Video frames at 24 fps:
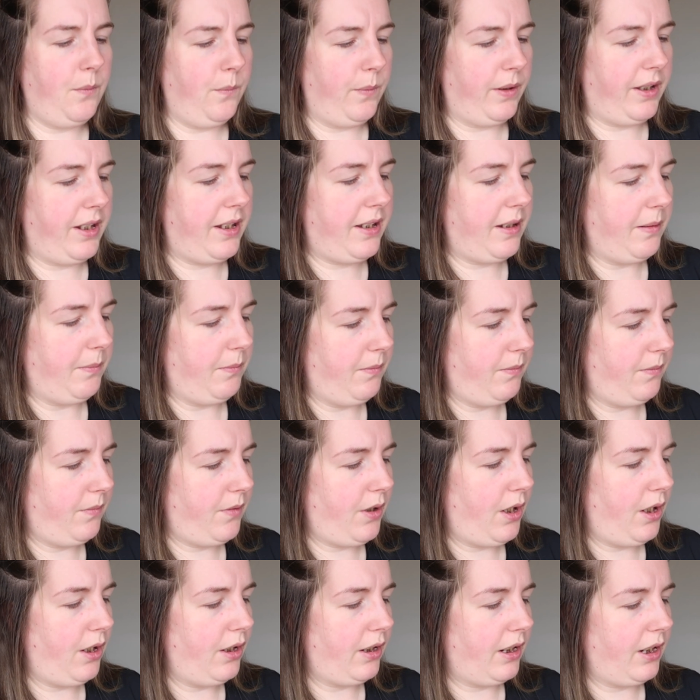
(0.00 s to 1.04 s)
with some
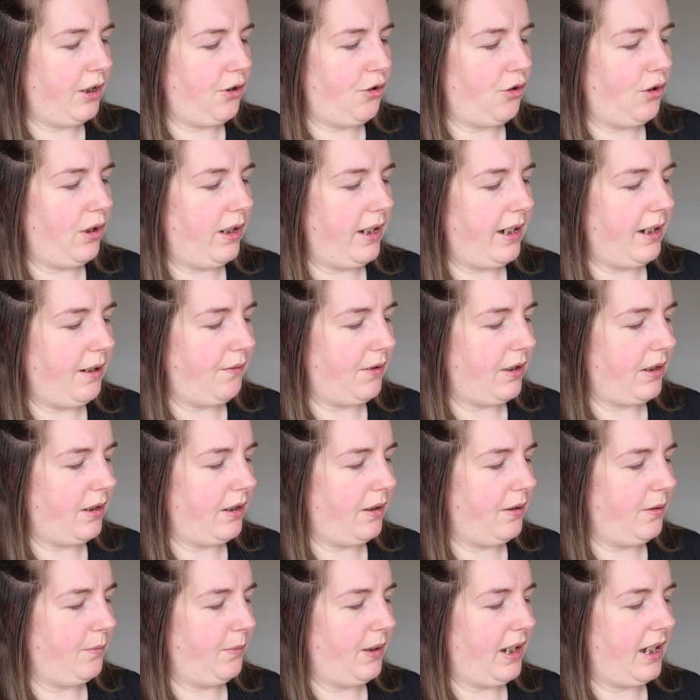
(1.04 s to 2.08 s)
Turkish lira
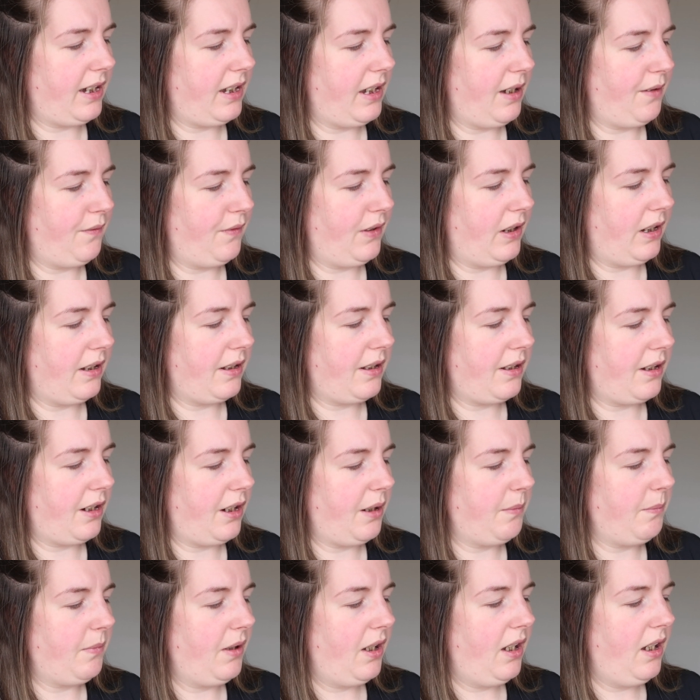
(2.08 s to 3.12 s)
that we had left last
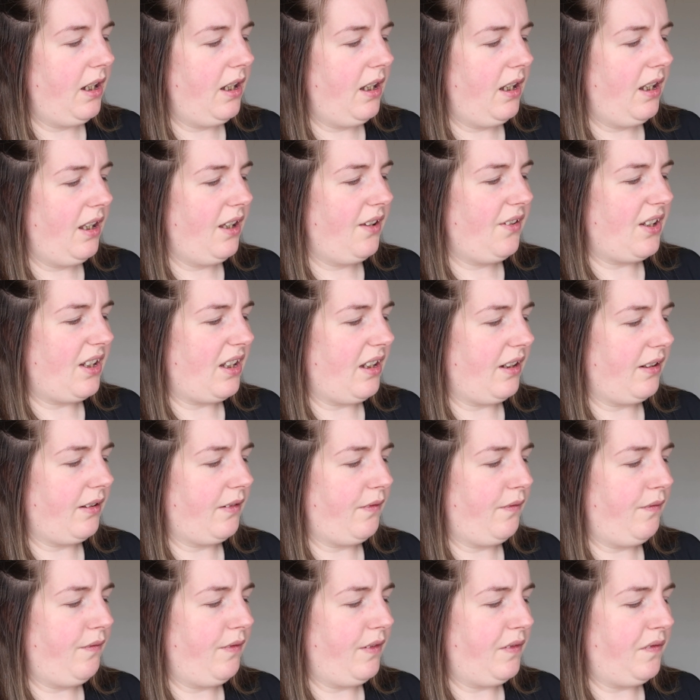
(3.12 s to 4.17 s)
time. There's
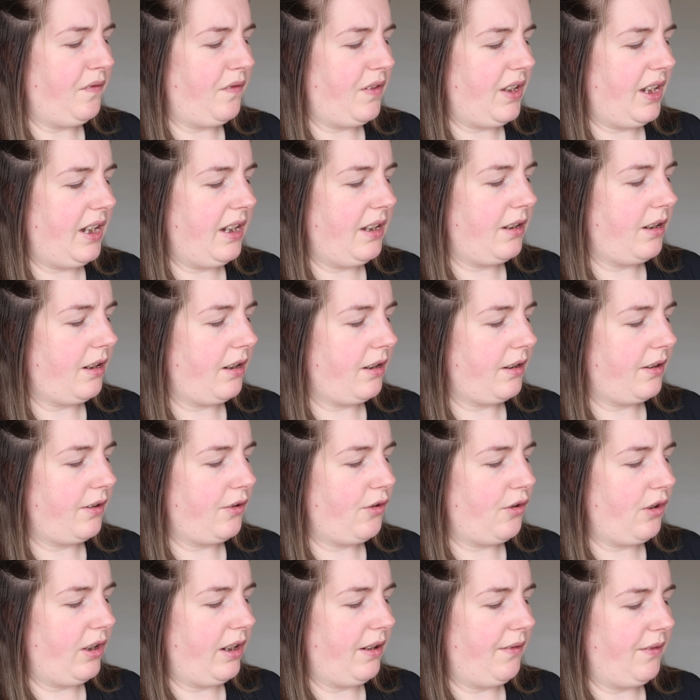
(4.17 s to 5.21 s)
like 15
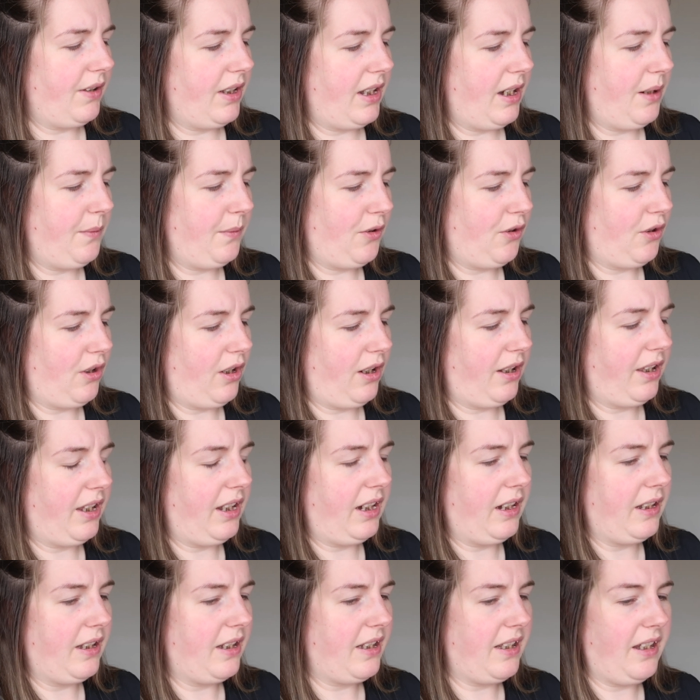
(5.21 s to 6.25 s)
Turkish lira there, which I
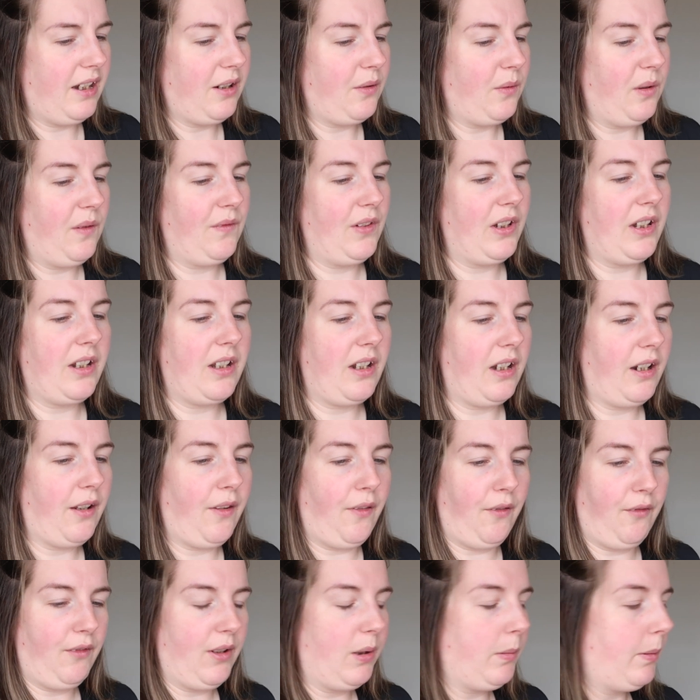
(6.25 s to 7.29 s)
think is the equivalent to like
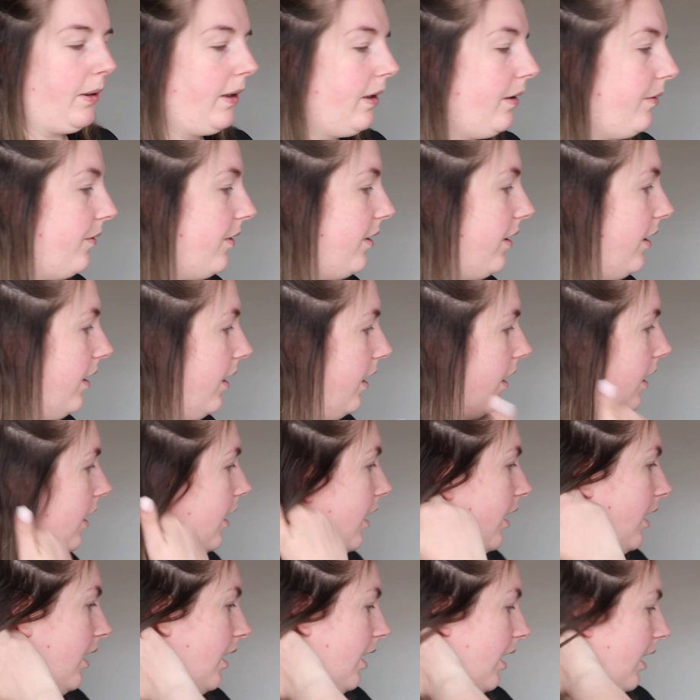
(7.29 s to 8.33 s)
£3.
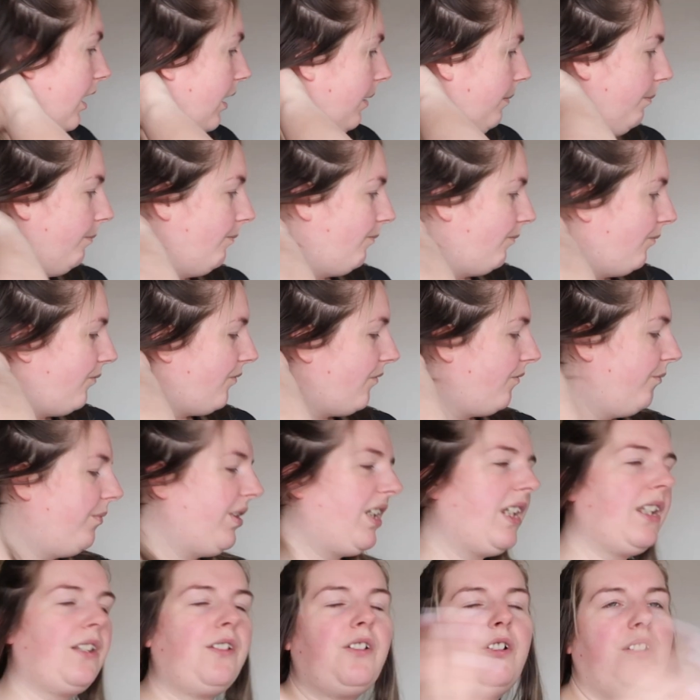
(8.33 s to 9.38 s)
But
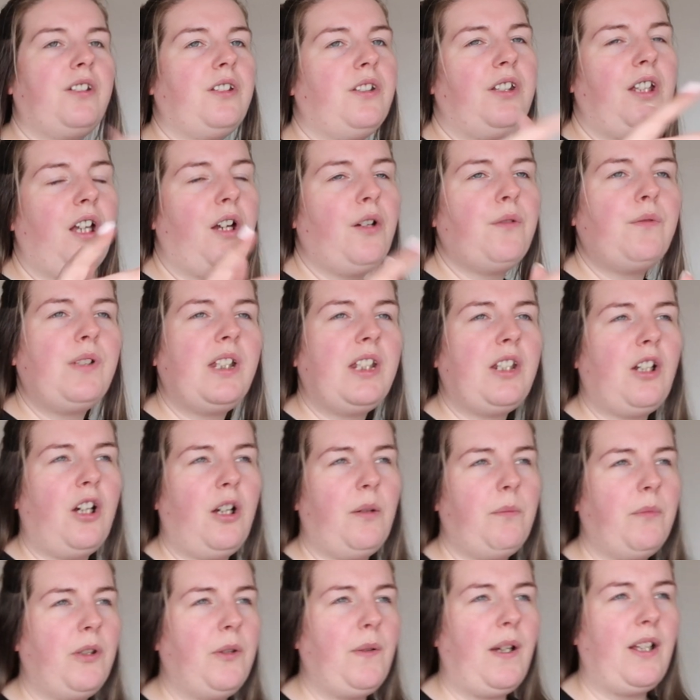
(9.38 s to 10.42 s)
it's good. The only
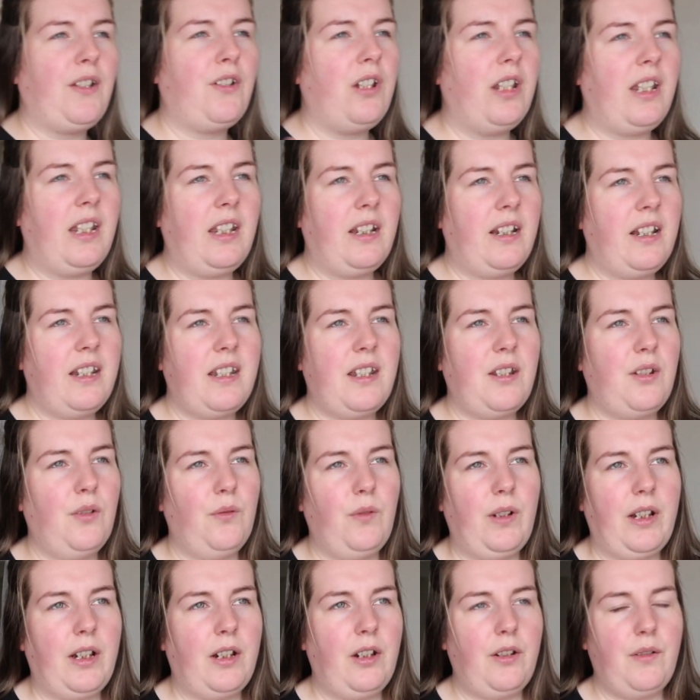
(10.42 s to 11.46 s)
time you actually, because it's
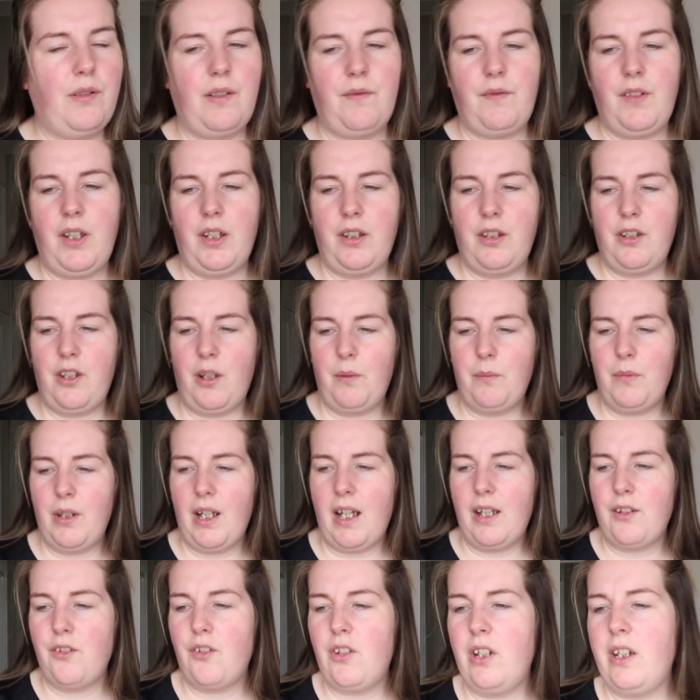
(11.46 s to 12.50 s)
all inclusive, the only time you
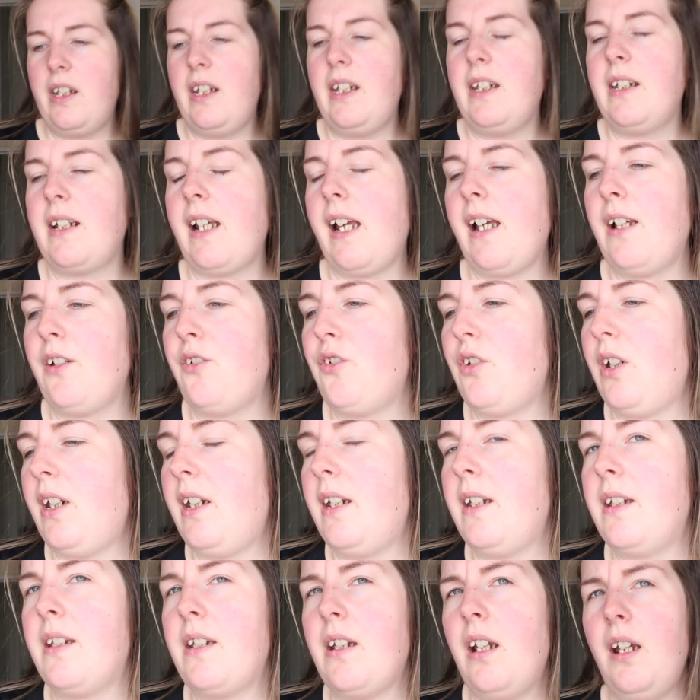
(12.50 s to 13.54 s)
actually need cash
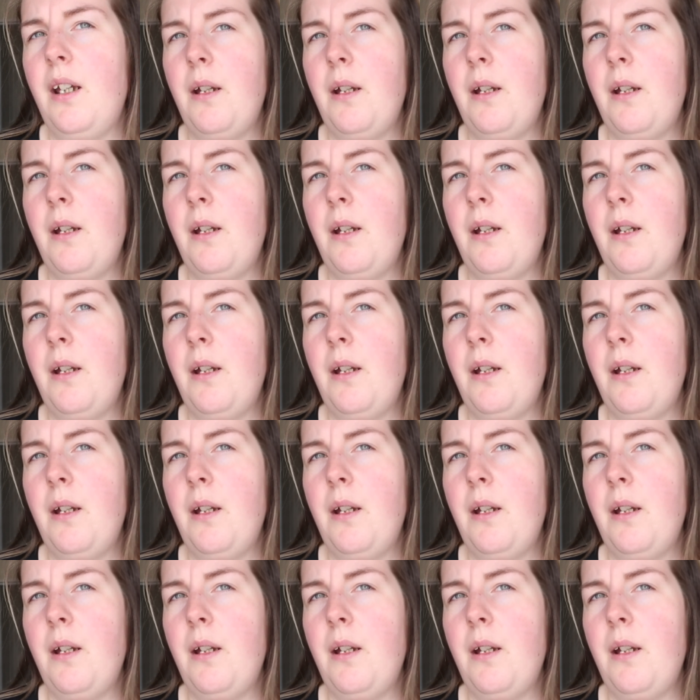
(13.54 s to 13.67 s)
is